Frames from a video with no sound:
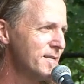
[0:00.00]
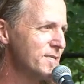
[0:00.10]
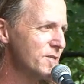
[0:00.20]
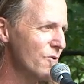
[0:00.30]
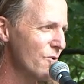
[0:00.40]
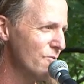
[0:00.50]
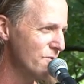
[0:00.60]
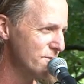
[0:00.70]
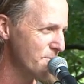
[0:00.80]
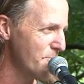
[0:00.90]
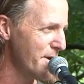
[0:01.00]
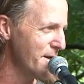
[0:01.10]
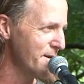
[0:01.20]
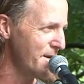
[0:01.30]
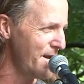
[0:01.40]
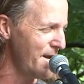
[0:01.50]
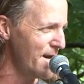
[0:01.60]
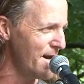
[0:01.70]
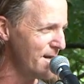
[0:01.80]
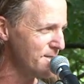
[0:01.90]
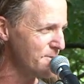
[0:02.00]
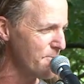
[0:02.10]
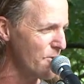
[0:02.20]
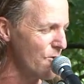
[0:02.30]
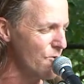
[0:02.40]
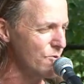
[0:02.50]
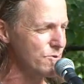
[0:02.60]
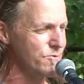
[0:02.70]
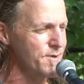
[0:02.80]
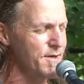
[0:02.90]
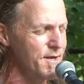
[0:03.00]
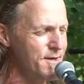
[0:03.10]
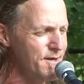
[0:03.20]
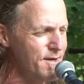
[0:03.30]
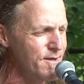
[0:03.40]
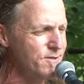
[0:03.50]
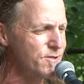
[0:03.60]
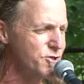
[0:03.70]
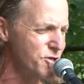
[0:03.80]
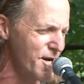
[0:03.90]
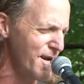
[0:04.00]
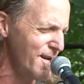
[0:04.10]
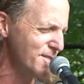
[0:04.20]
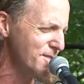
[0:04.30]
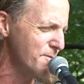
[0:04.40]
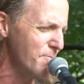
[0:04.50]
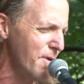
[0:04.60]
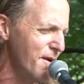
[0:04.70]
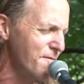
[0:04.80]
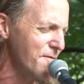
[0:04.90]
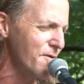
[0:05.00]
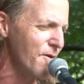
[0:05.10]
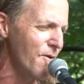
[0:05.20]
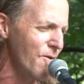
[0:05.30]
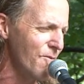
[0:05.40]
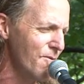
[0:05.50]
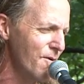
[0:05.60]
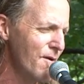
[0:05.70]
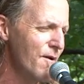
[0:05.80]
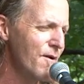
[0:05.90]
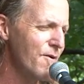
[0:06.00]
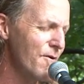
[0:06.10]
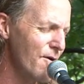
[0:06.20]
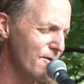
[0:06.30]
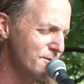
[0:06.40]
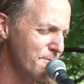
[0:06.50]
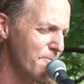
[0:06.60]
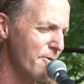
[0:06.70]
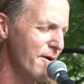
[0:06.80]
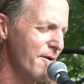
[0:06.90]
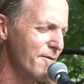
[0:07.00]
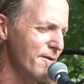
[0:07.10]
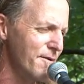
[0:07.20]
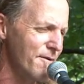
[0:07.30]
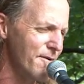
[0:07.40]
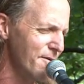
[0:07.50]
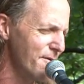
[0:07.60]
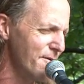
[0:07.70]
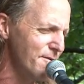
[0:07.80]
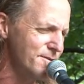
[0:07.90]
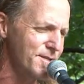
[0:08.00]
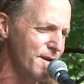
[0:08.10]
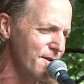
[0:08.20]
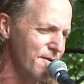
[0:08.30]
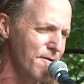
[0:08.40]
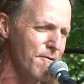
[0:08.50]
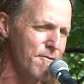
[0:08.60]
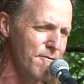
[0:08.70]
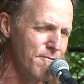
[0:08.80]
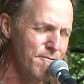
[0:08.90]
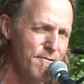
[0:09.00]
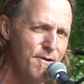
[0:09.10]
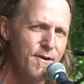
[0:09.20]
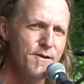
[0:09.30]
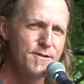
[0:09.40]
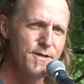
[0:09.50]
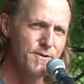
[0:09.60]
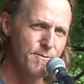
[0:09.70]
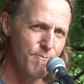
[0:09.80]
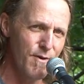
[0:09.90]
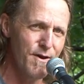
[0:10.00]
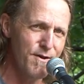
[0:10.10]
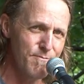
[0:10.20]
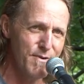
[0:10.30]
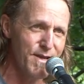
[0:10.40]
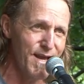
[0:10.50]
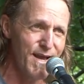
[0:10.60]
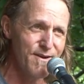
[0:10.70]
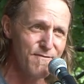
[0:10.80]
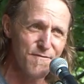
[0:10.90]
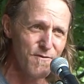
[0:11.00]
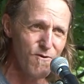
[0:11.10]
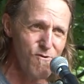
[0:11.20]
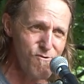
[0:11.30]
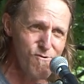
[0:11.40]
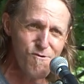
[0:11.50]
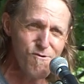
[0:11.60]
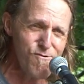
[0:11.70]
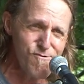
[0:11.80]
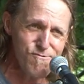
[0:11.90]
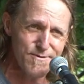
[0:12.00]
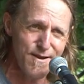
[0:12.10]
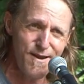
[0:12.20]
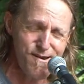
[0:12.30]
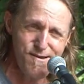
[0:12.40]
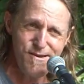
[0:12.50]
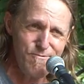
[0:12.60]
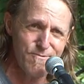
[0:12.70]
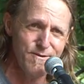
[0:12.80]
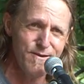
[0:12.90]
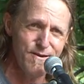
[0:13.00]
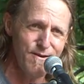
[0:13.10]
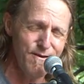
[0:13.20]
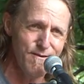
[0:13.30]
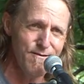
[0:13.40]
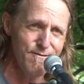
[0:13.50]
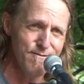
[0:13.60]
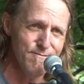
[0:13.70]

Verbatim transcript: So it was a big day, I suppose, when the Indians chased the buffalo. Across the prairie in herds they'd go, till the blood began to flow and they went down.